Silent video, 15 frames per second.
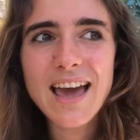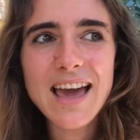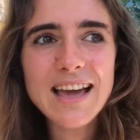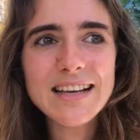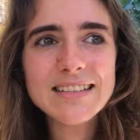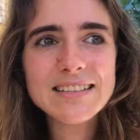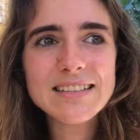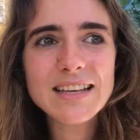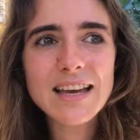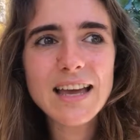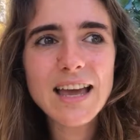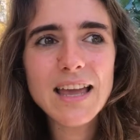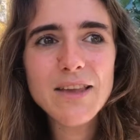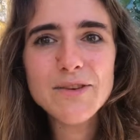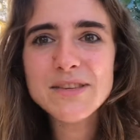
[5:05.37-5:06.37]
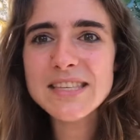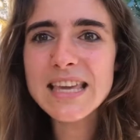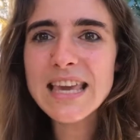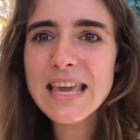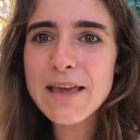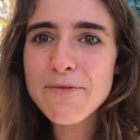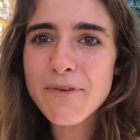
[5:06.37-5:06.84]
And you
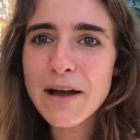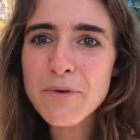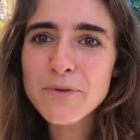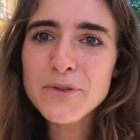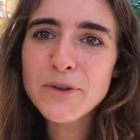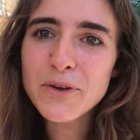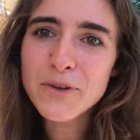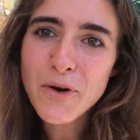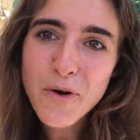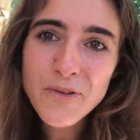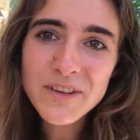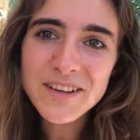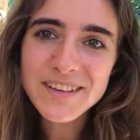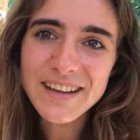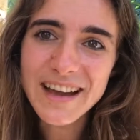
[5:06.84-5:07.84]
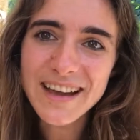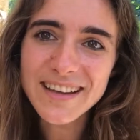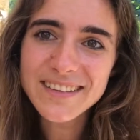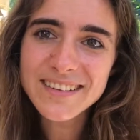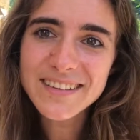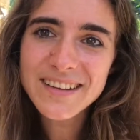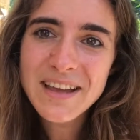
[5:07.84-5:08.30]
see, if I would not honor that,
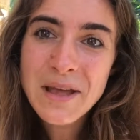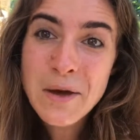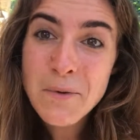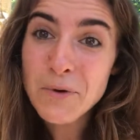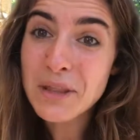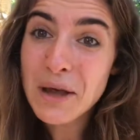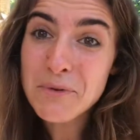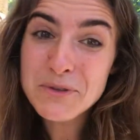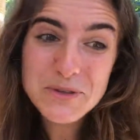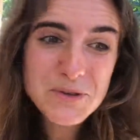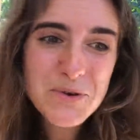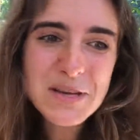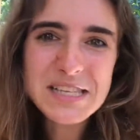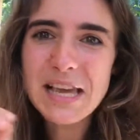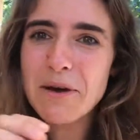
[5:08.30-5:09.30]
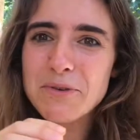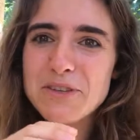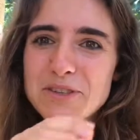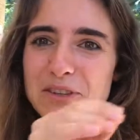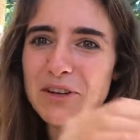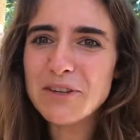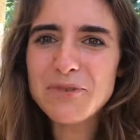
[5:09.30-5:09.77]
what I would do is I would
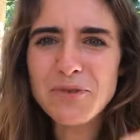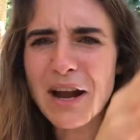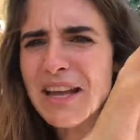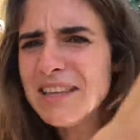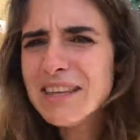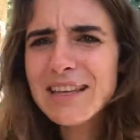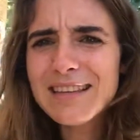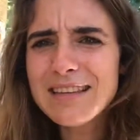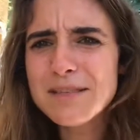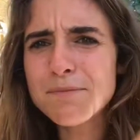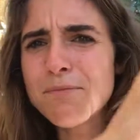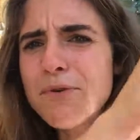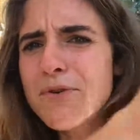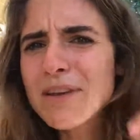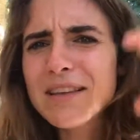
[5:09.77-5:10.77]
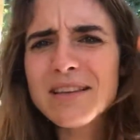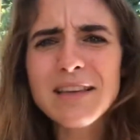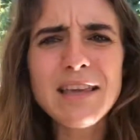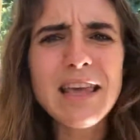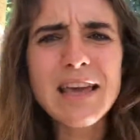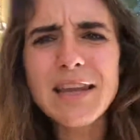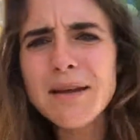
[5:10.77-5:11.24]
start writing this book
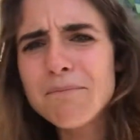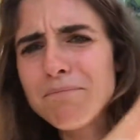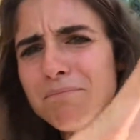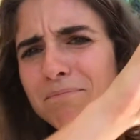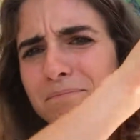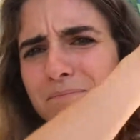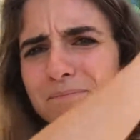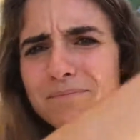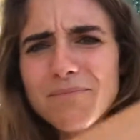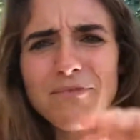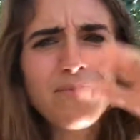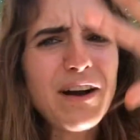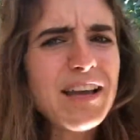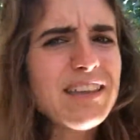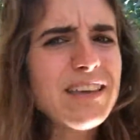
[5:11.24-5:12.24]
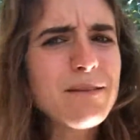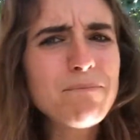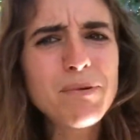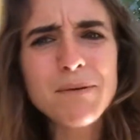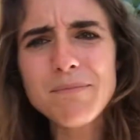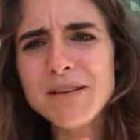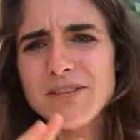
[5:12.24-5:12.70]
and finding
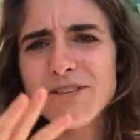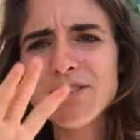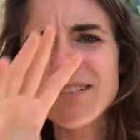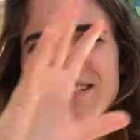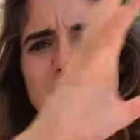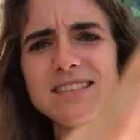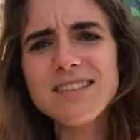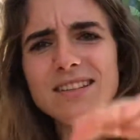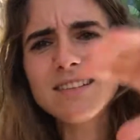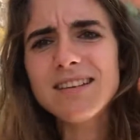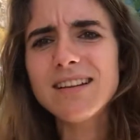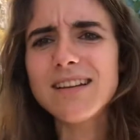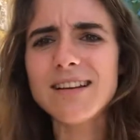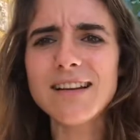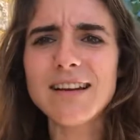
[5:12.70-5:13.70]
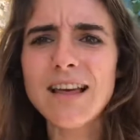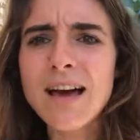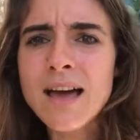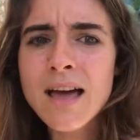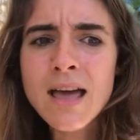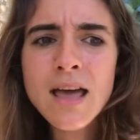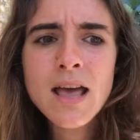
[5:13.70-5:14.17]
publishers and tra-la-la,
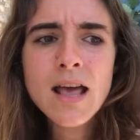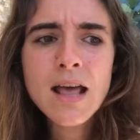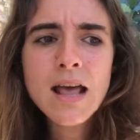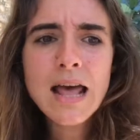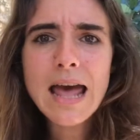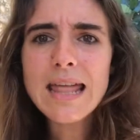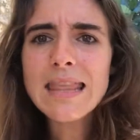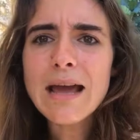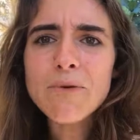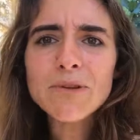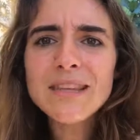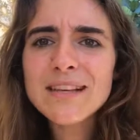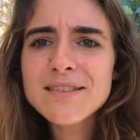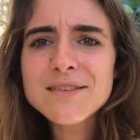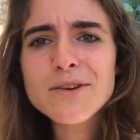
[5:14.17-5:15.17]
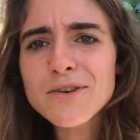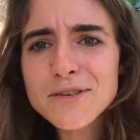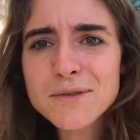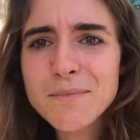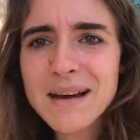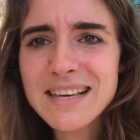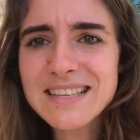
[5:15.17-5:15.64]
and I would
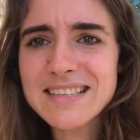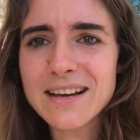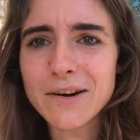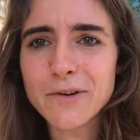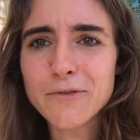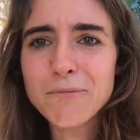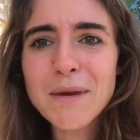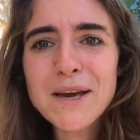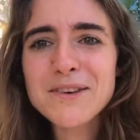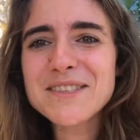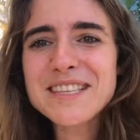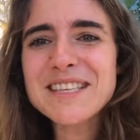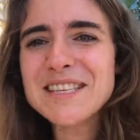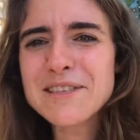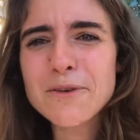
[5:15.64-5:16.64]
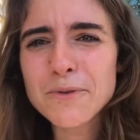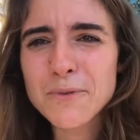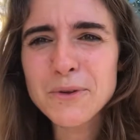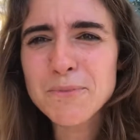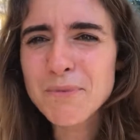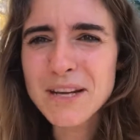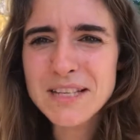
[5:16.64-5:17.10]
exhaust myself because this is not
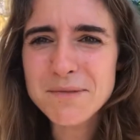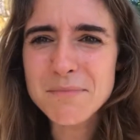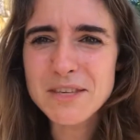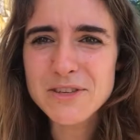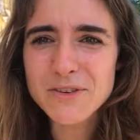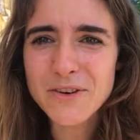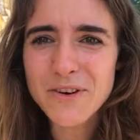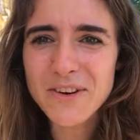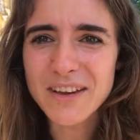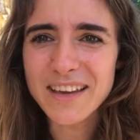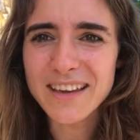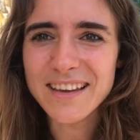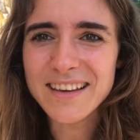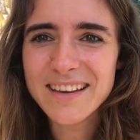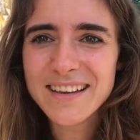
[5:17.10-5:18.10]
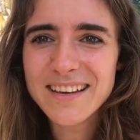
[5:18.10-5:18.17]
what brings me joy.